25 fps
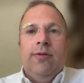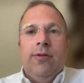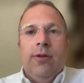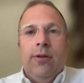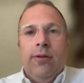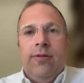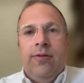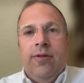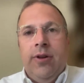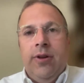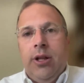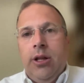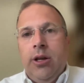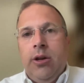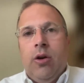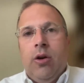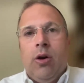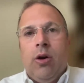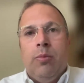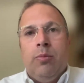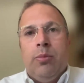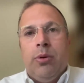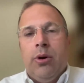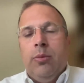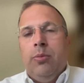fulfilling
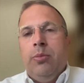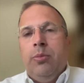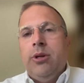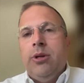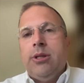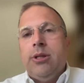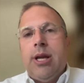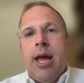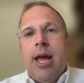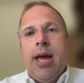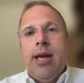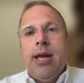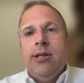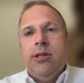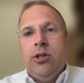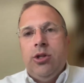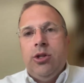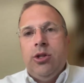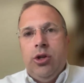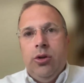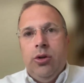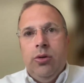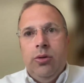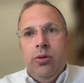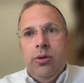our purpose as
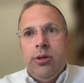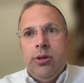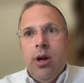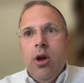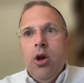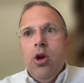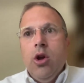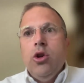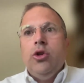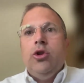Jews